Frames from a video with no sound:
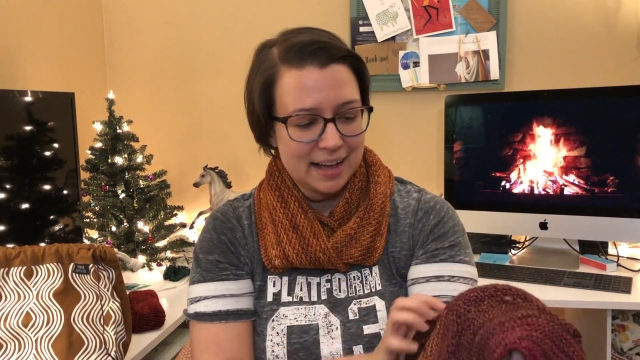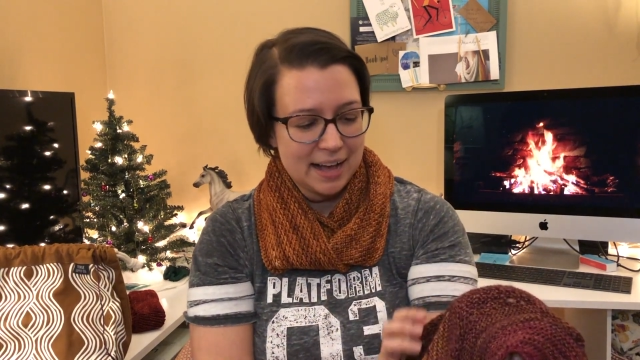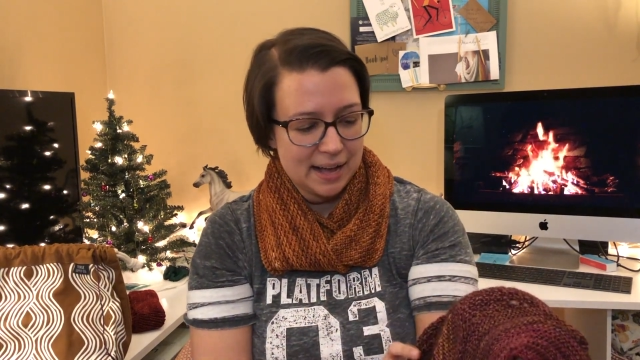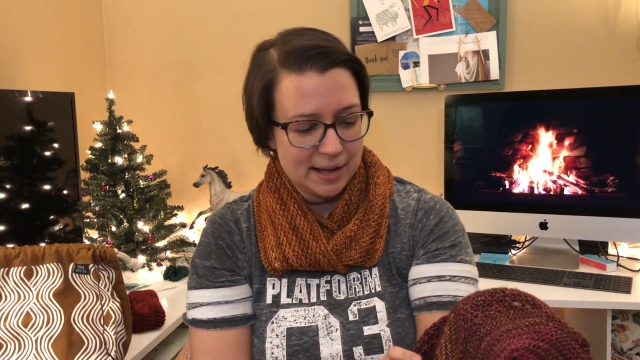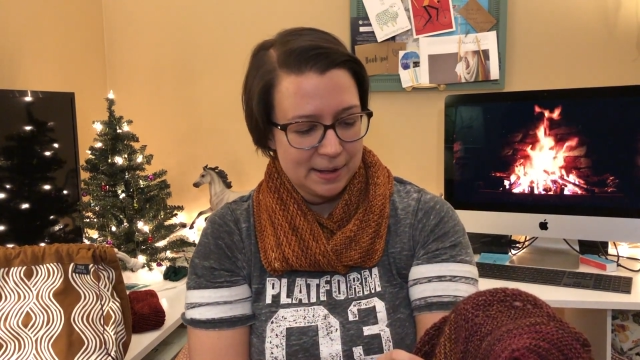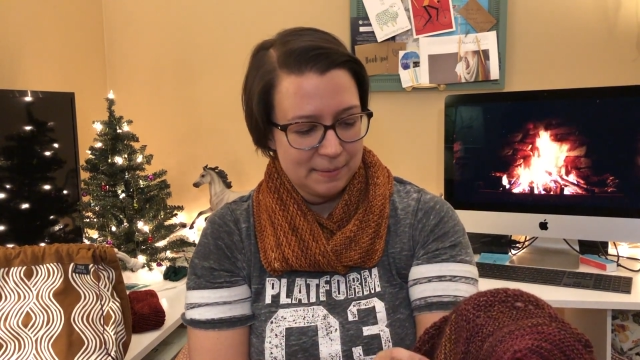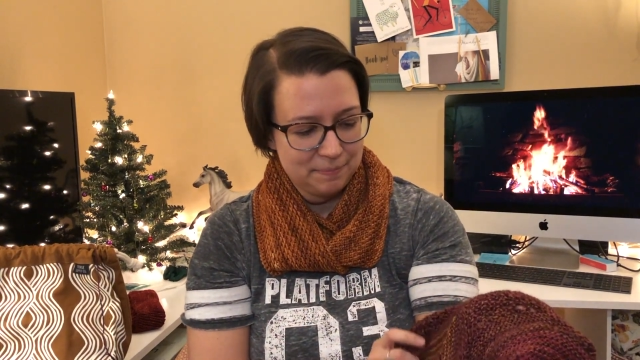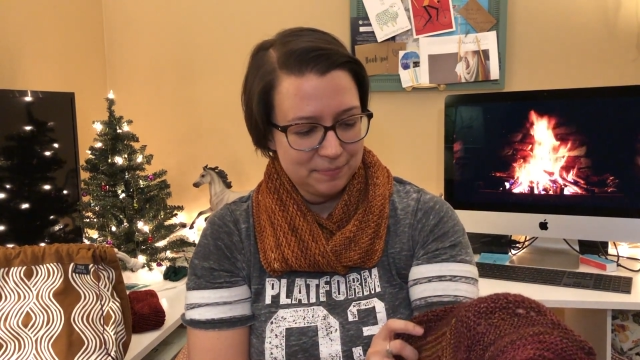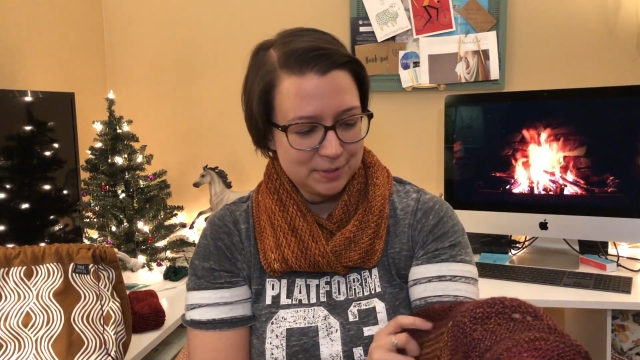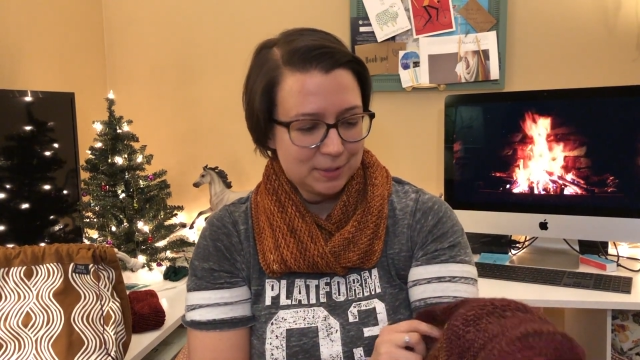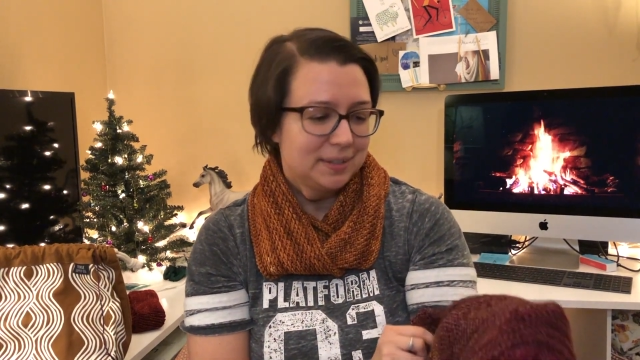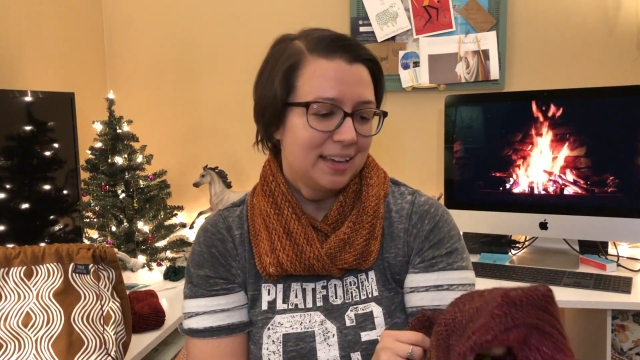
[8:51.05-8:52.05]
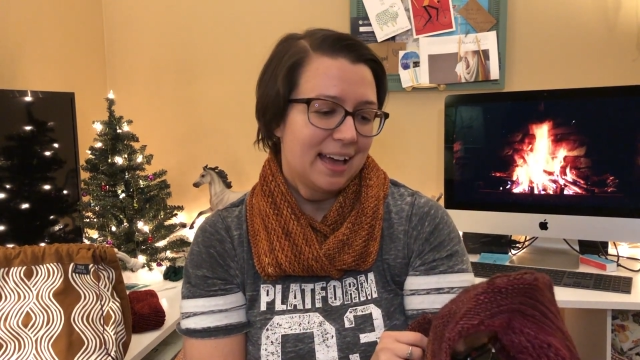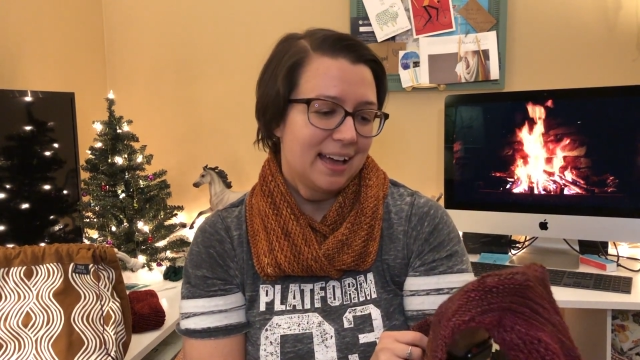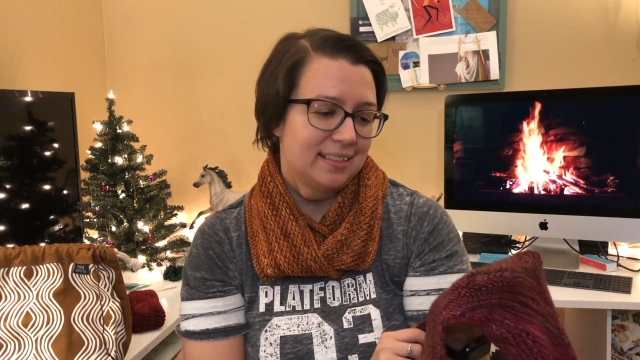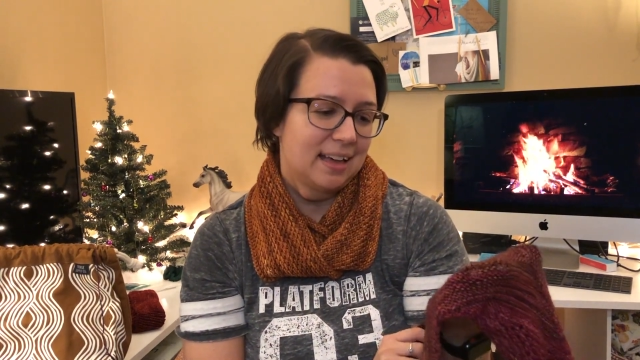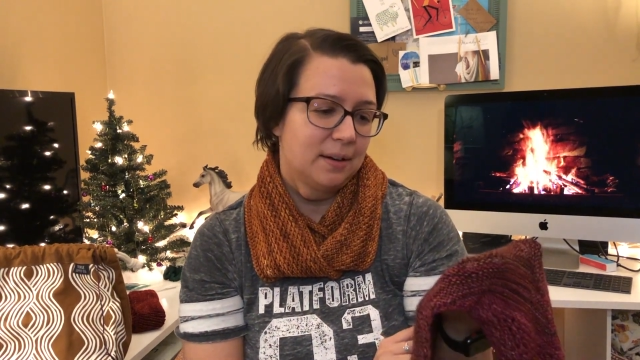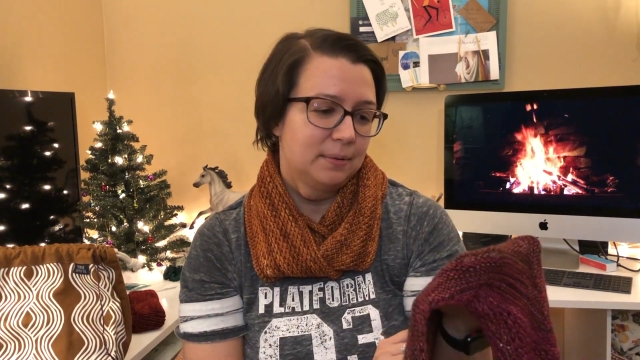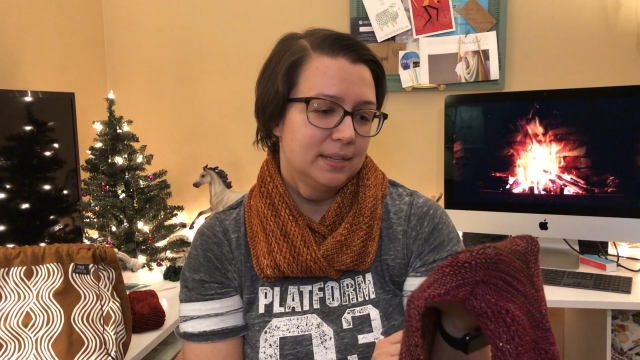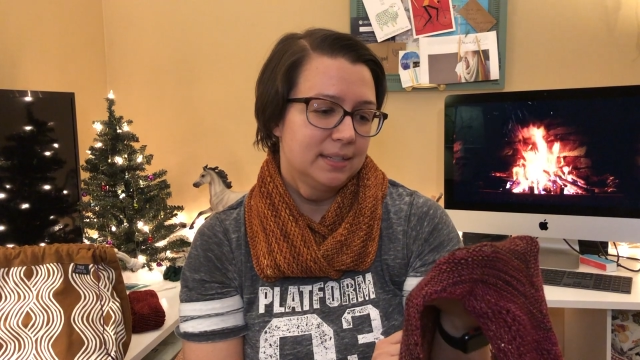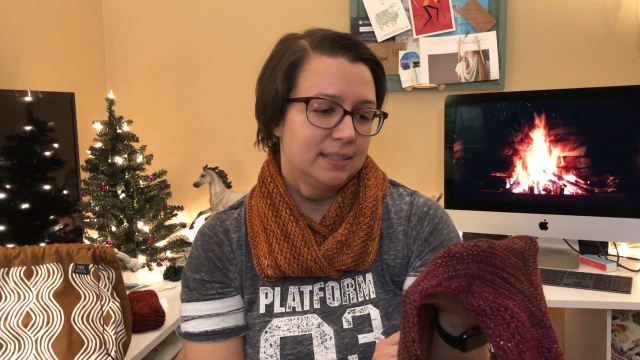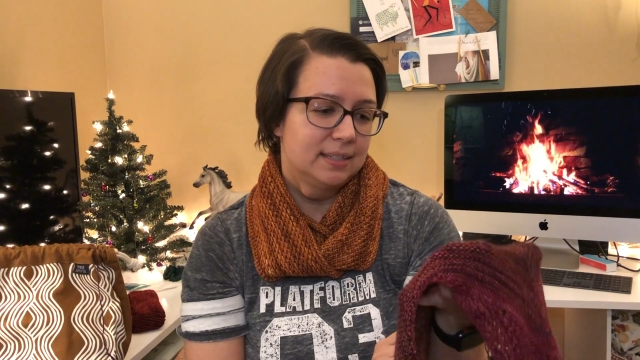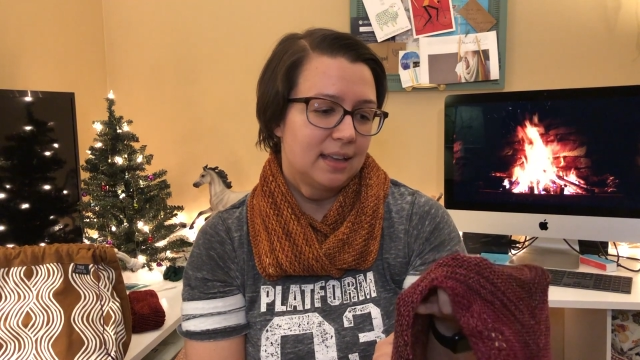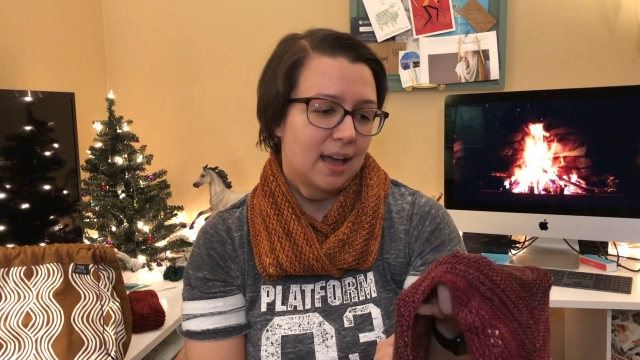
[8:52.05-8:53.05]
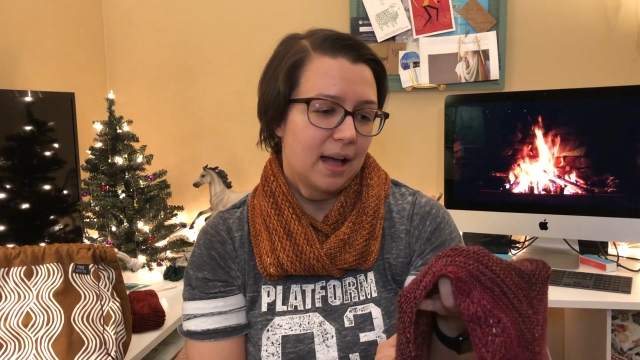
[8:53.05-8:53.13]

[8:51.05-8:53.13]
So yeah, that was